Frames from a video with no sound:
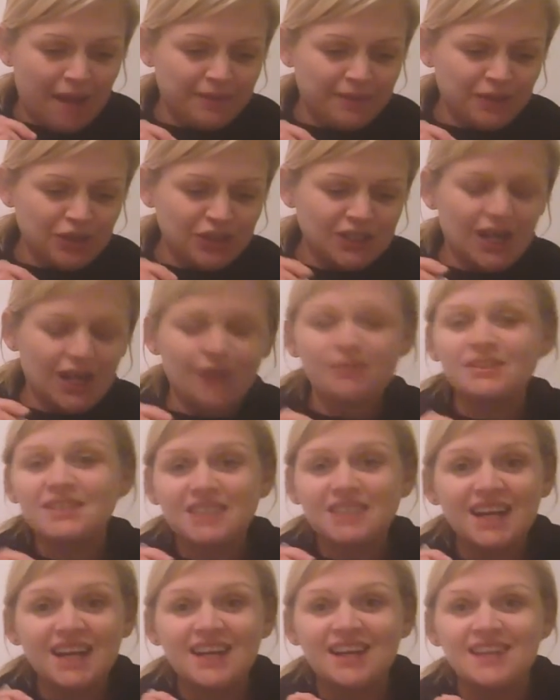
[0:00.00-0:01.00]
just
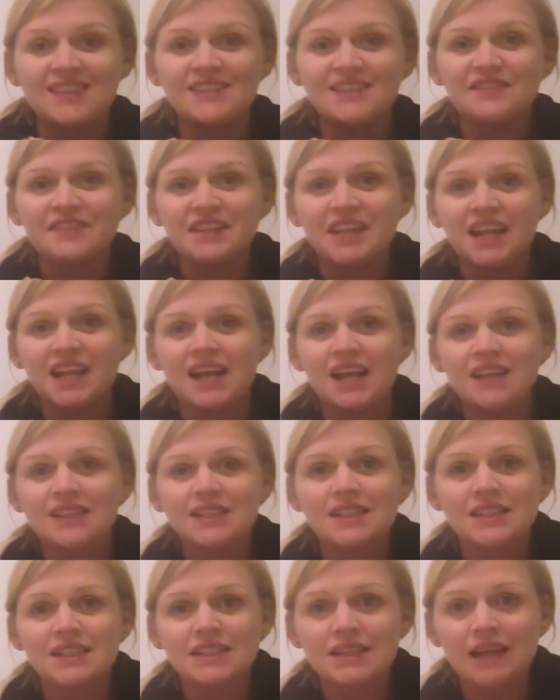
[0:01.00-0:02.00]
downstairs for the
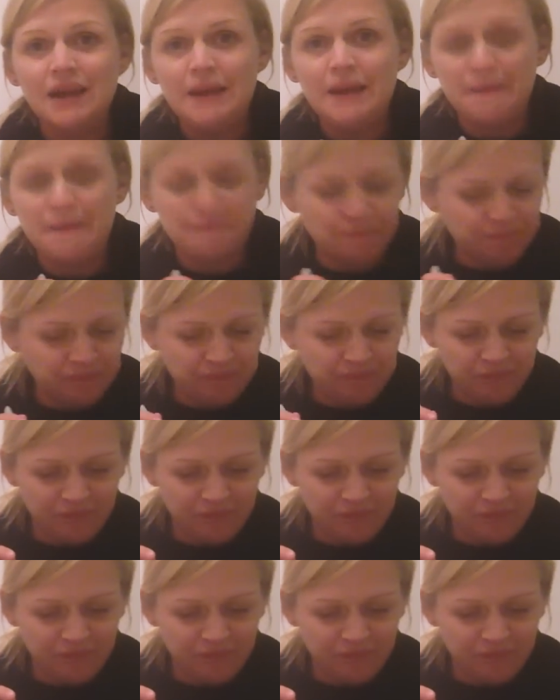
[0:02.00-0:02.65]
last um,